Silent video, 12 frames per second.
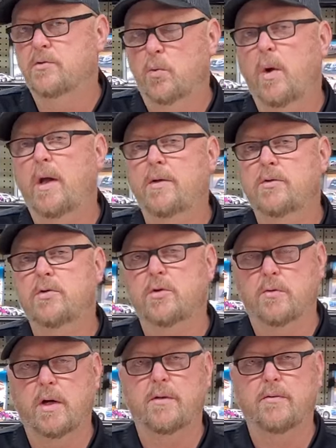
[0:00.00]
of weight to the
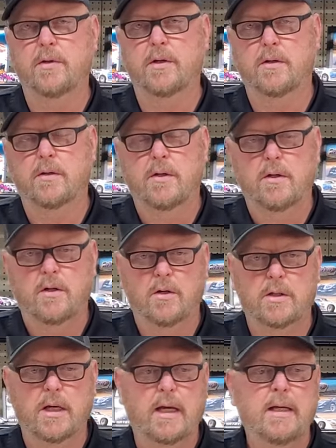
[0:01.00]
right rear.
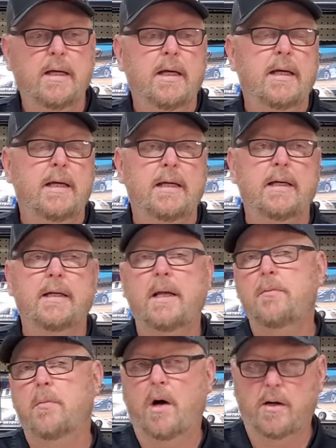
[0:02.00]
Okay. In a
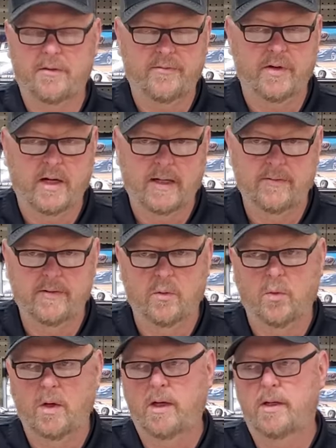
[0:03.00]
modified that
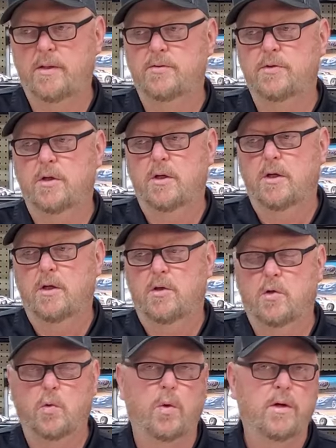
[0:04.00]
weighs
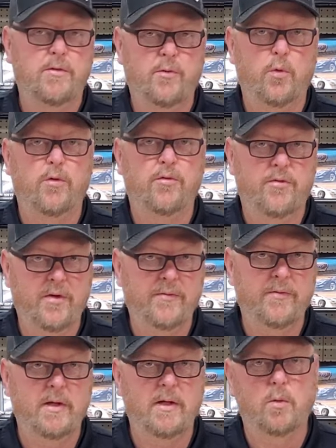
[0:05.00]

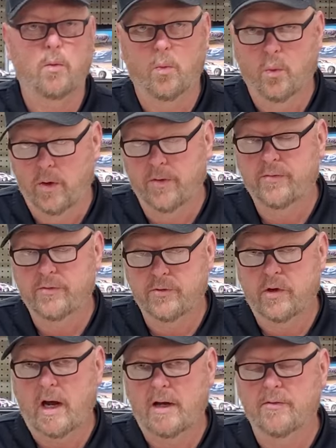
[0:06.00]
2450 with
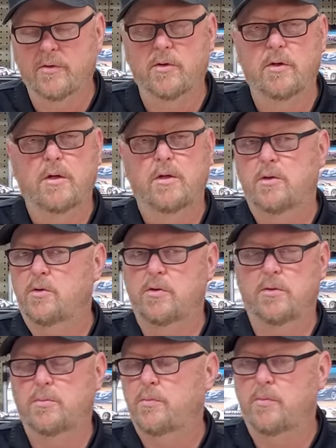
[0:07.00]
driver,
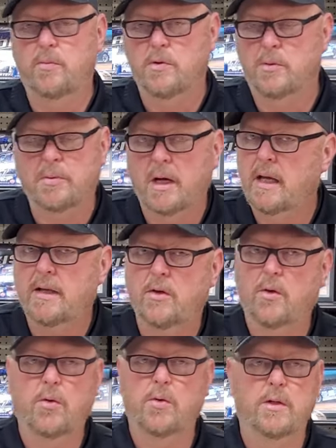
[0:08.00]
you're probably
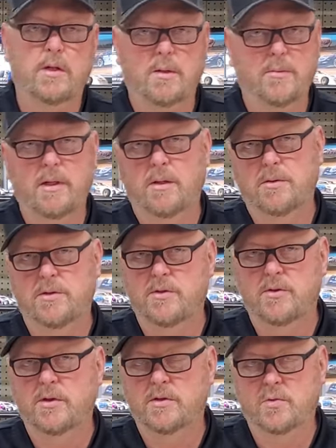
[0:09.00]
only going to be able to
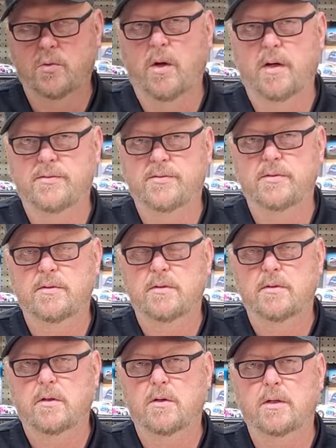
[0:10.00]
do this once.
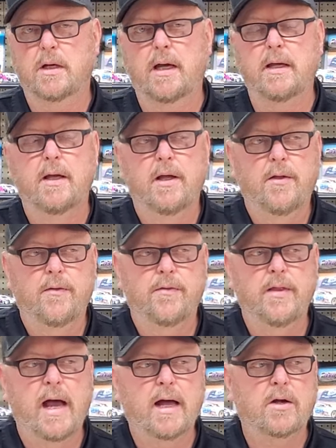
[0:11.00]
Okay.
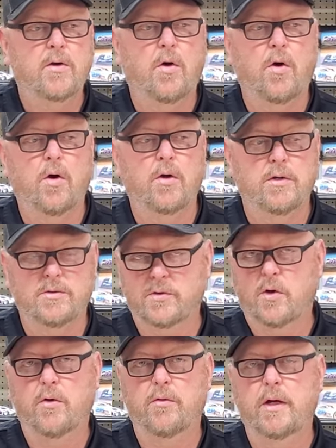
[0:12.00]
That car is
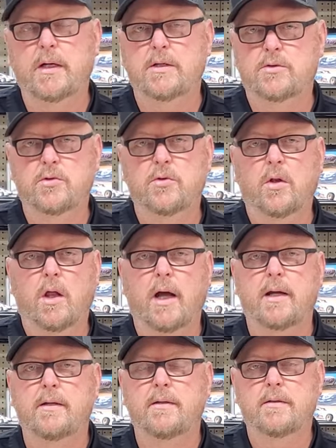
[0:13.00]
already too light.